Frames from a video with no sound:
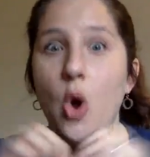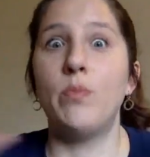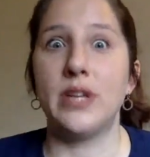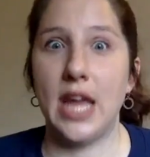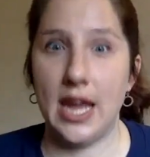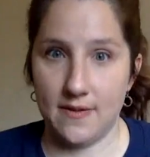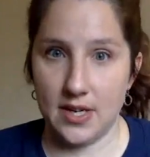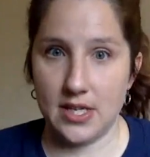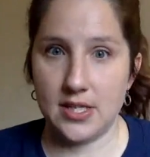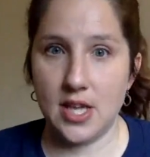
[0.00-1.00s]
open
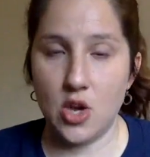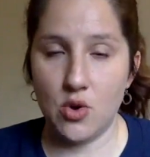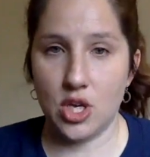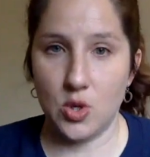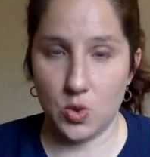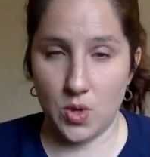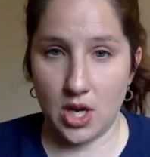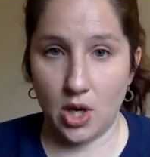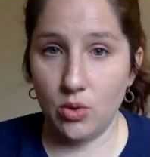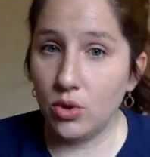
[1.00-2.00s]
canvas that you can use
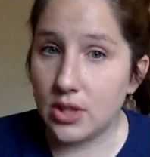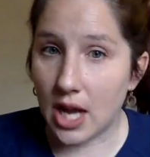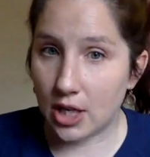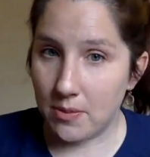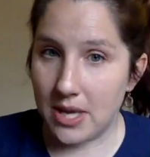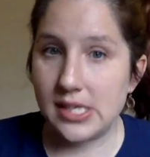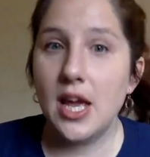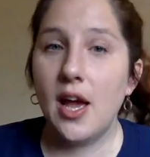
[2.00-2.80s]
within a Google document